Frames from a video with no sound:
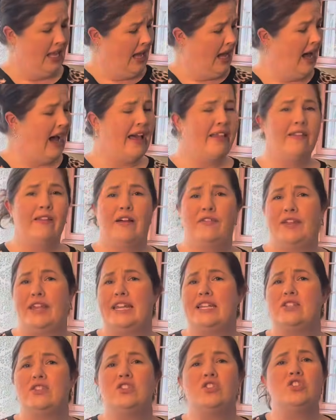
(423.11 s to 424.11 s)
I love it.
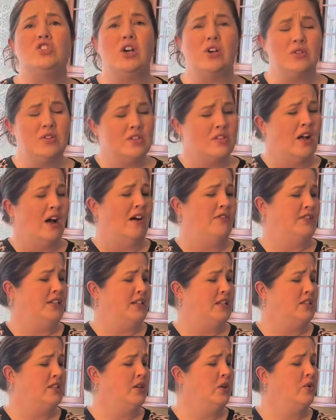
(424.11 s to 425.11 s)
It's so soft.
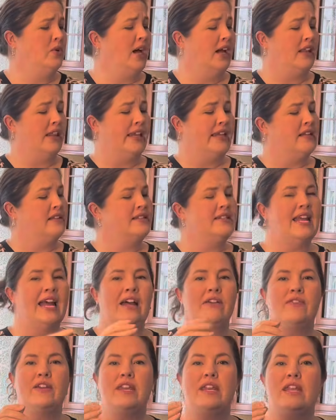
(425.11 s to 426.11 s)
It's so cuddly. It doesn't
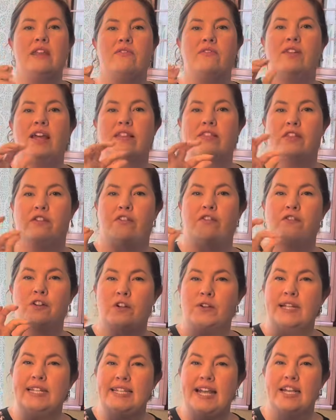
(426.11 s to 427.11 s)
have any of like the
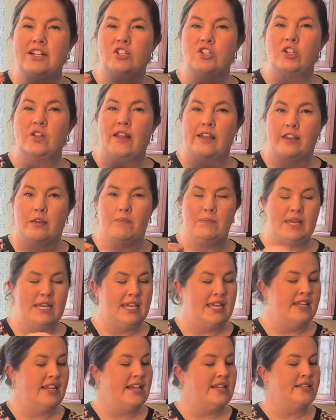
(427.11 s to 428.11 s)
furry texture like a
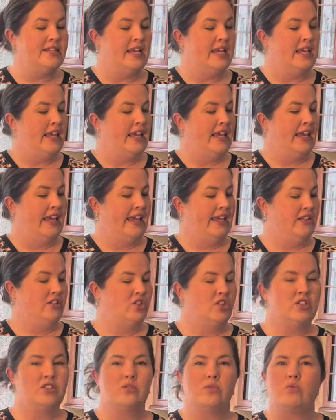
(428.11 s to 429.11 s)
Minky does. It's
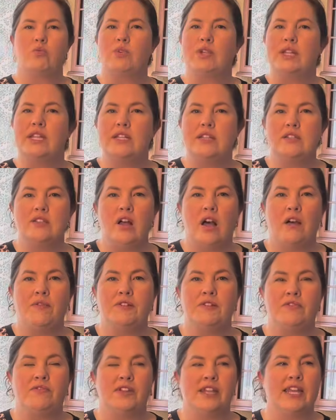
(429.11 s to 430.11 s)
just a really soft
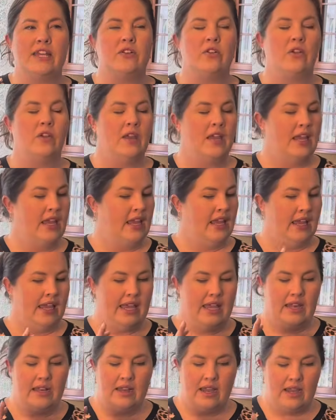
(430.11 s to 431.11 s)
flannel.
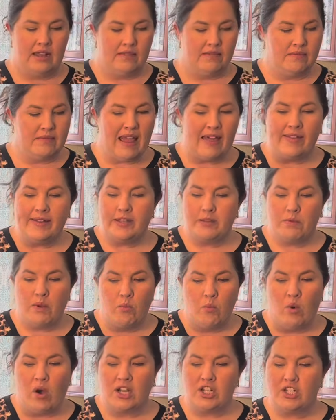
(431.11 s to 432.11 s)
And now that it's been
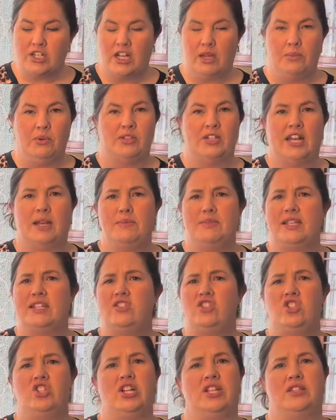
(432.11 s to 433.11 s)
washed a couple times,
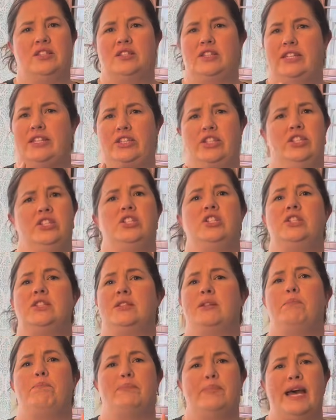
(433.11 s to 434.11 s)
this is just
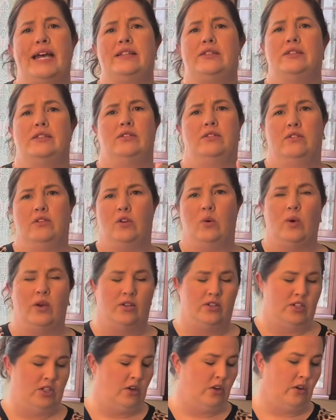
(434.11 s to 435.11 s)
the best quilt
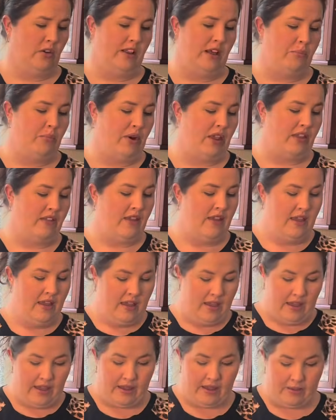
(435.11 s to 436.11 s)
to curl up with.
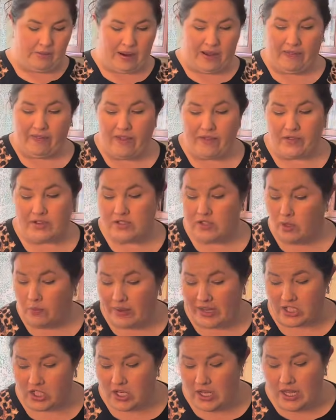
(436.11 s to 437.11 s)
I love it so
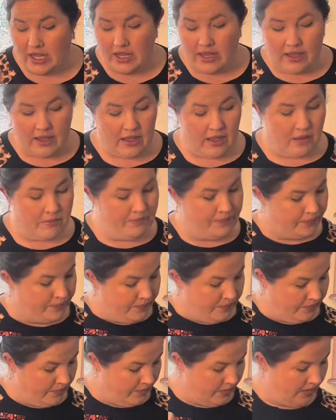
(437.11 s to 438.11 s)
much.
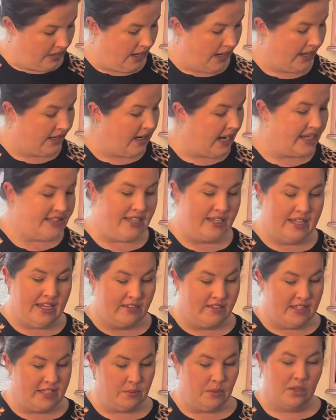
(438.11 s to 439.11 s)
I did get
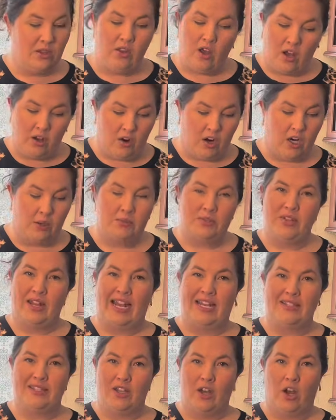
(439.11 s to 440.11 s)
this one long arms. It
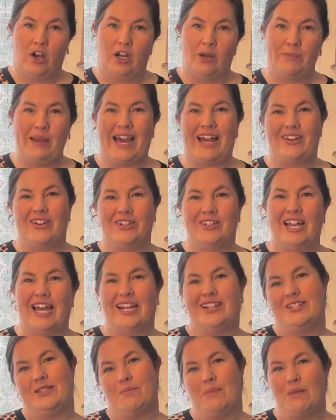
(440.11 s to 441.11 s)
has the heart pattern kind
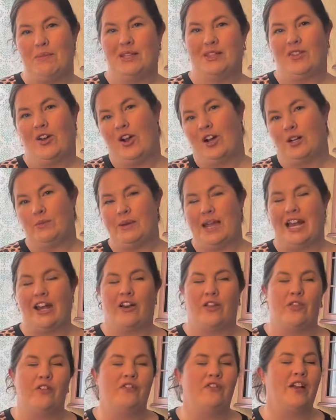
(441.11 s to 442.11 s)
of to mimic the heart pattern
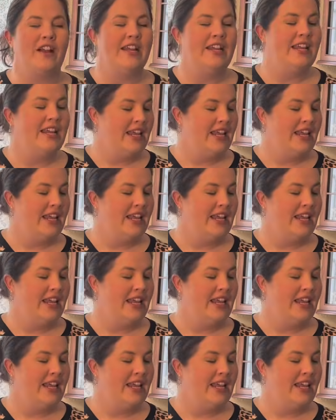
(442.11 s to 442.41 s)
on the front.